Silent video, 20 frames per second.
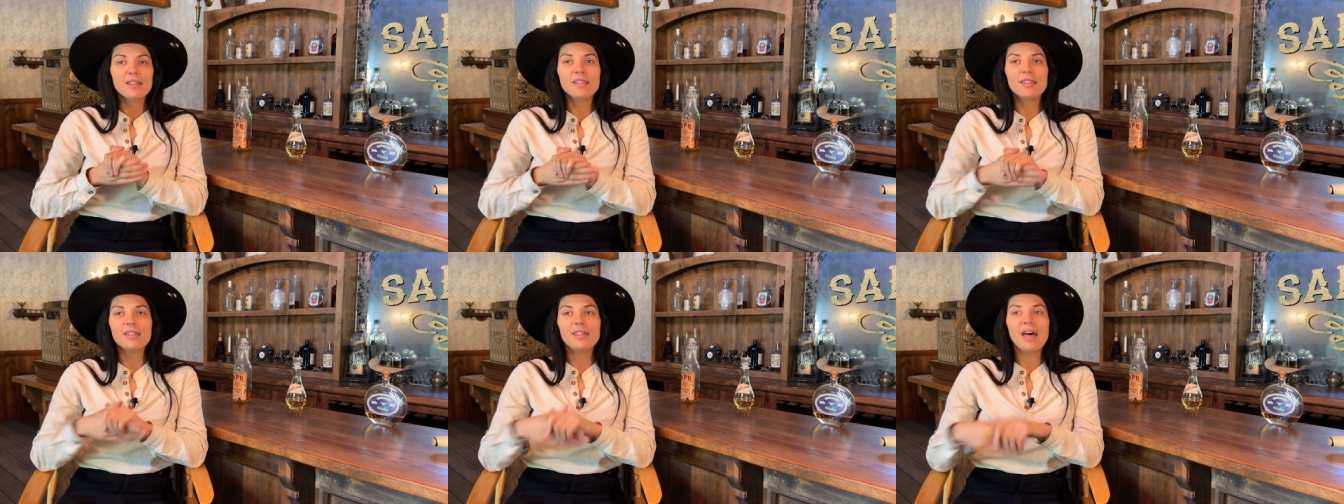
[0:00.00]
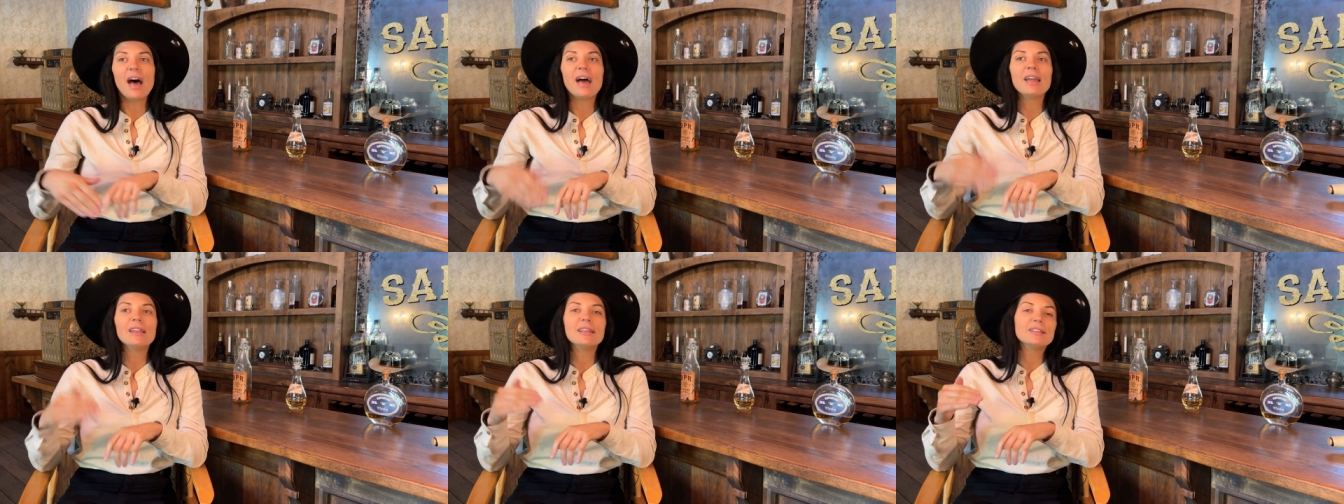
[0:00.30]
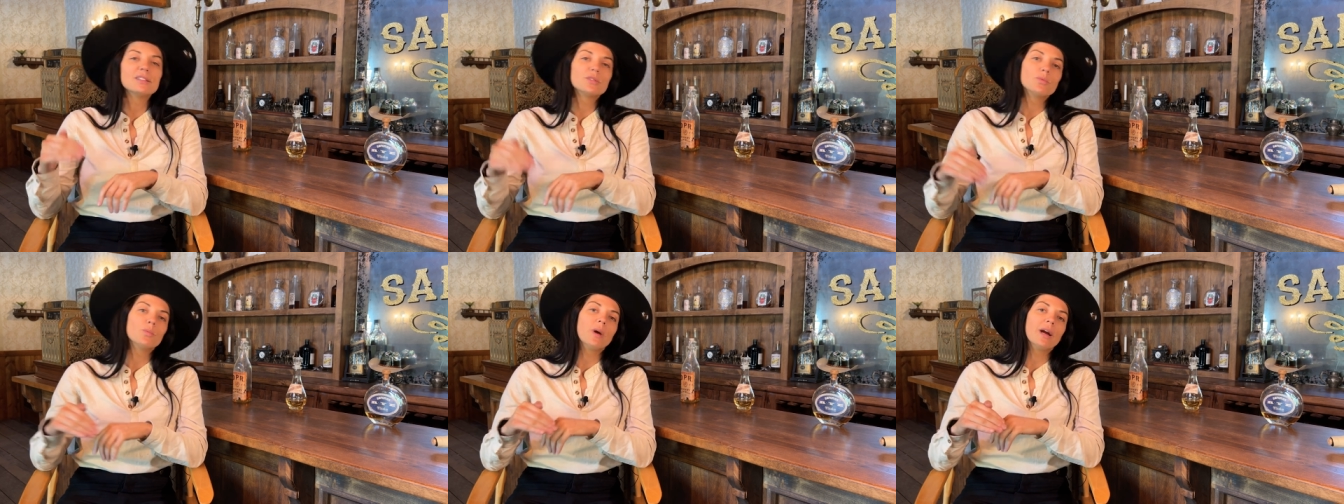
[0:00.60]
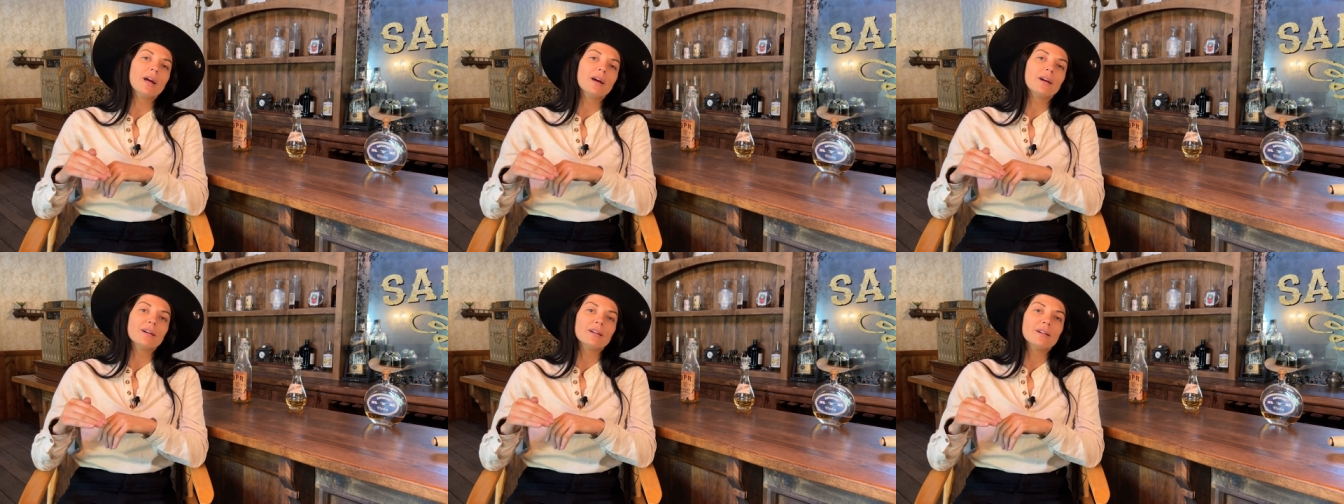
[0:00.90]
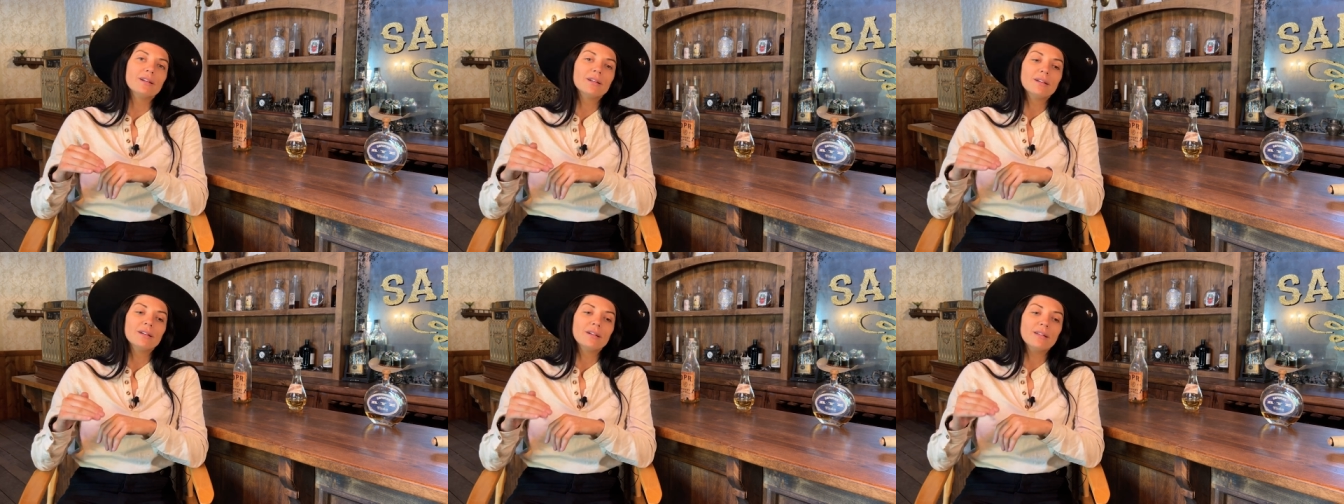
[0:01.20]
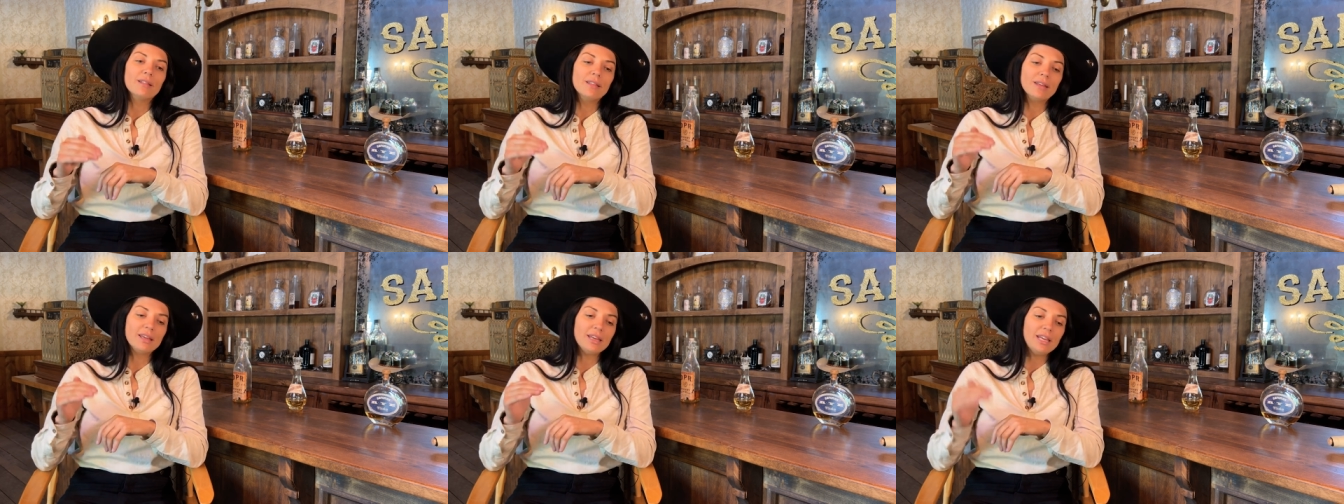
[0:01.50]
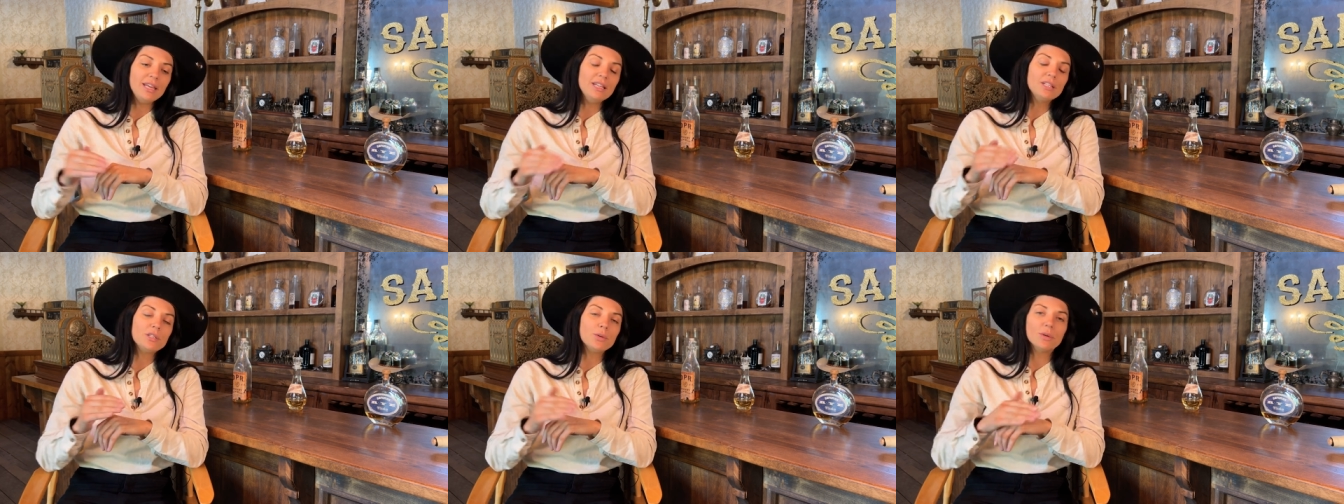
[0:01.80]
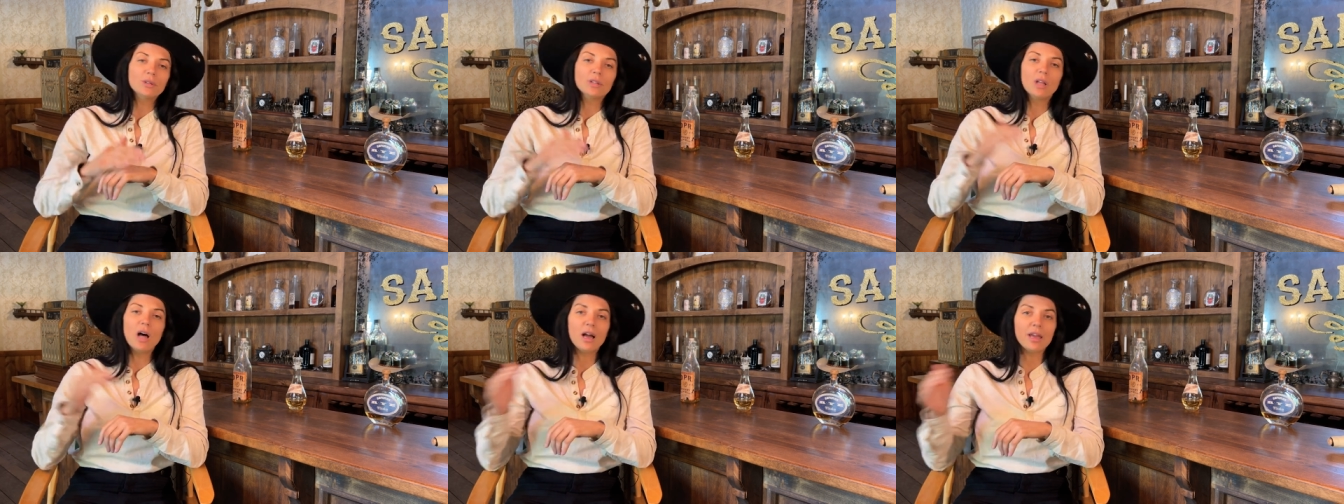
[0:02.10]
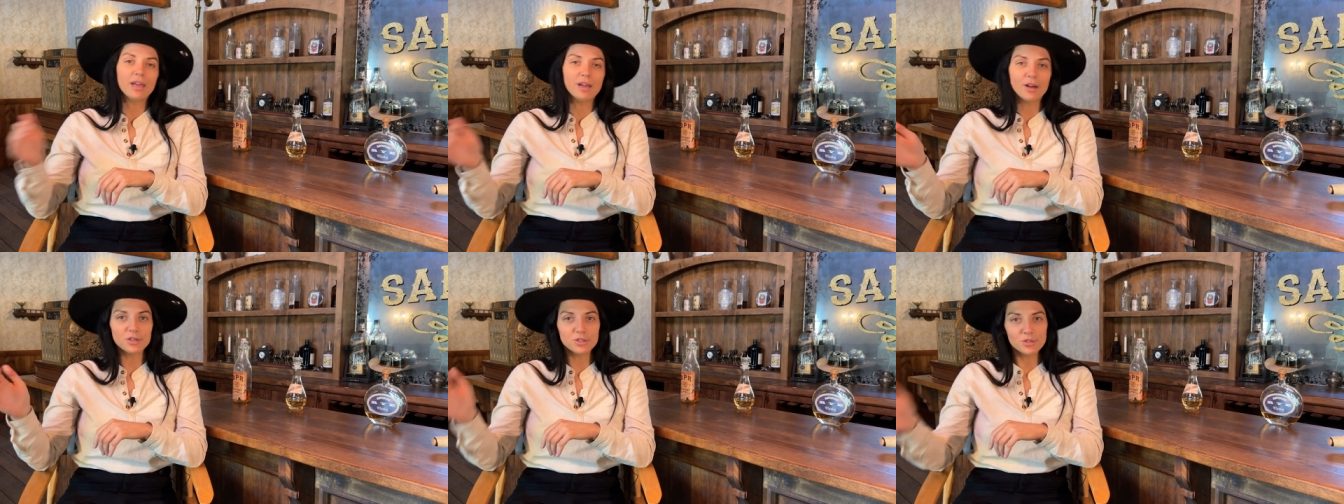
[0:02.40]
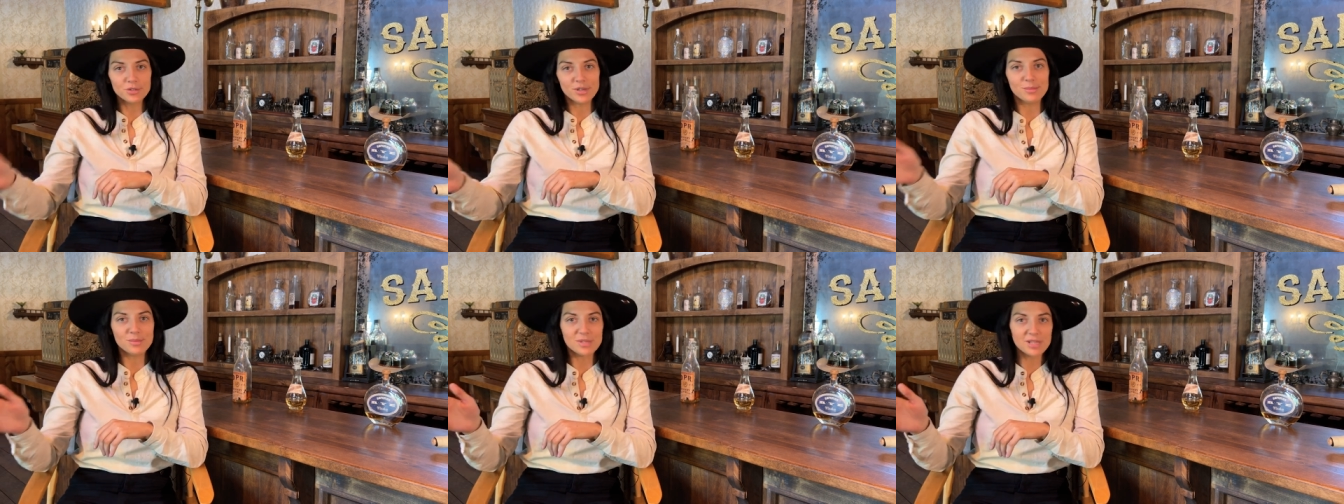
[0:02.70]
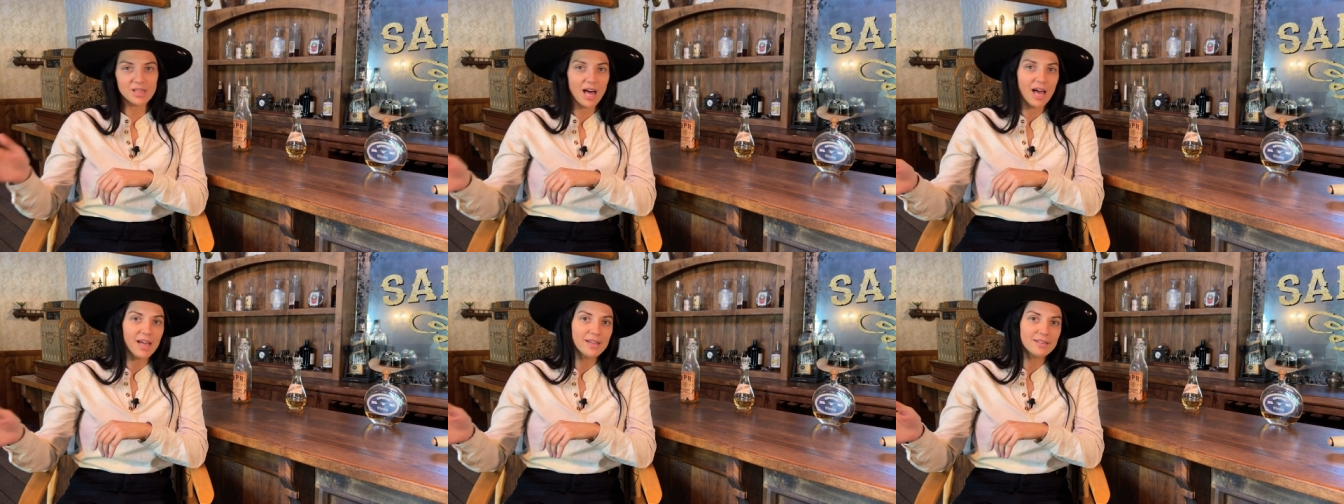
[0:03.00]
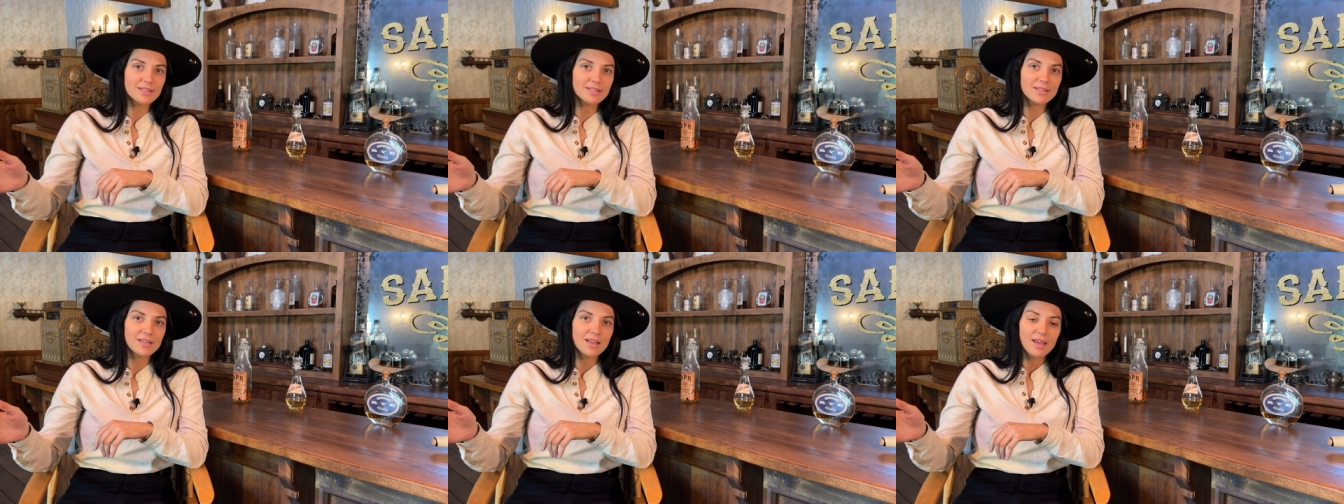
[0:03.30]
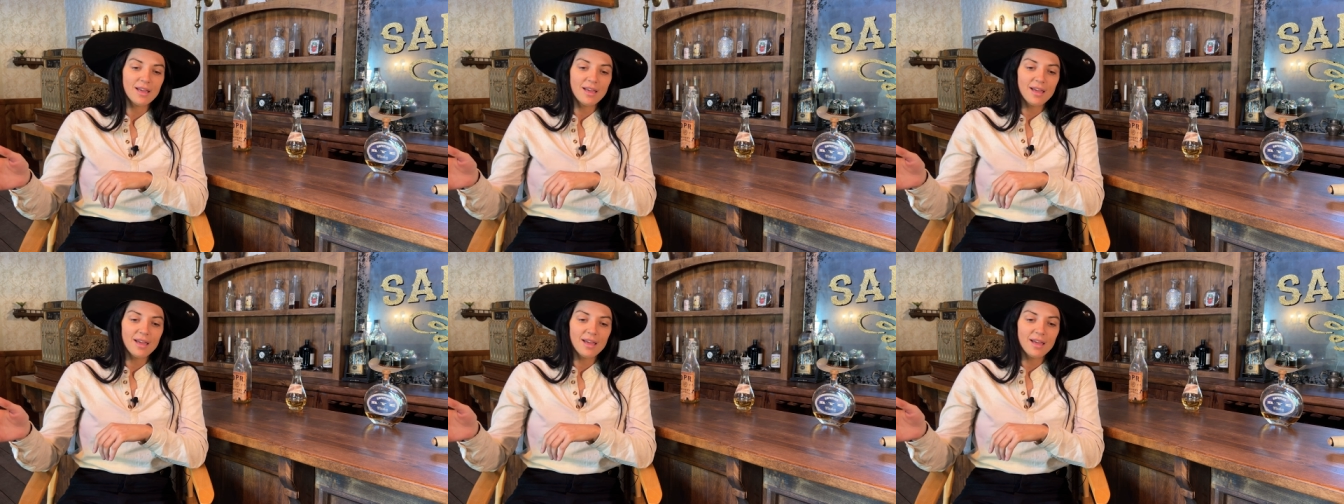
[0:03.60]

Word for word: that is where the key to unlocking our dreams lies.